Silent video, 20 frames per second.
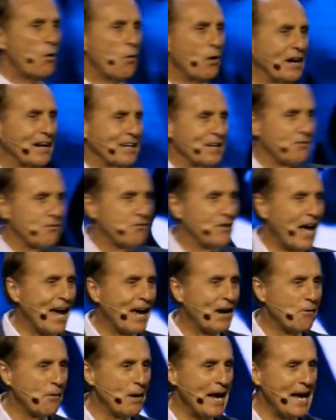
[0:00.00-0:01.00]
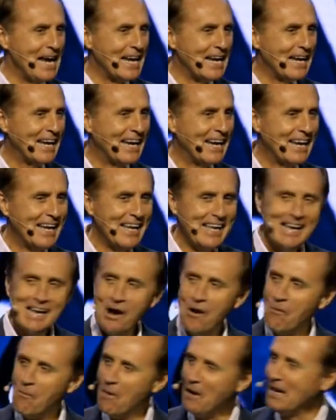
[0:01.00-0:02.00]
we're going to fly away.
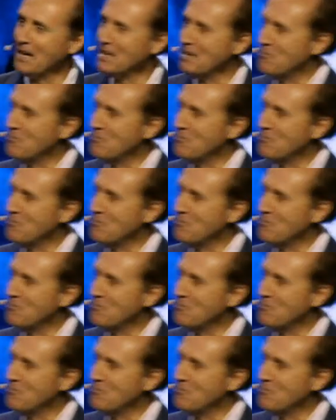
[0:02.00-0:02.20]
We're